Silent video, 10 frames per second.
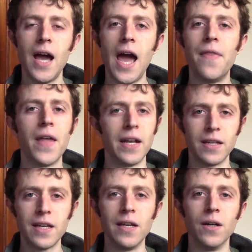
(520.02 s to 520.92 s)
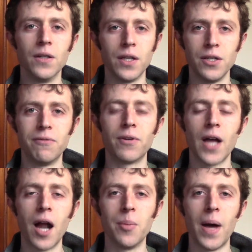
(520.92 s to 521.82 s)
and then it healed and you
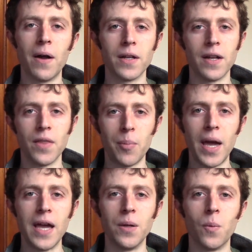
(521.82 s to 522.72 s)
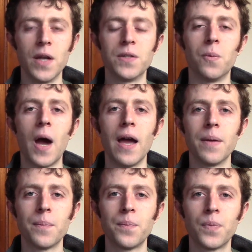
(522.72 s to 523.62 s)
forgot about it and the pain went away.
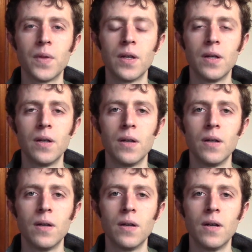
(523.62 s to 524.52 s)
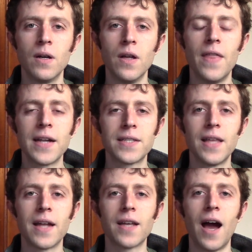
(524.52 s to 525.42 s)
That's
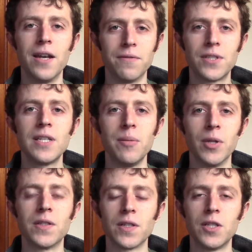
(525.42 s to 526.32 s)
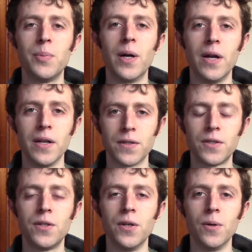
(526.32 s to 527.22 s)
that kind of seamless experience,
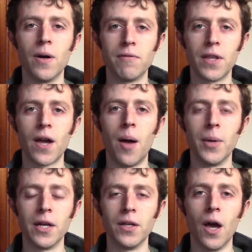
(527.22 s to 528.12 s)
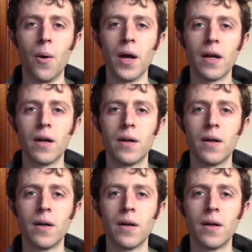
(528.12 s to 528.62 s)
too, of the coming and going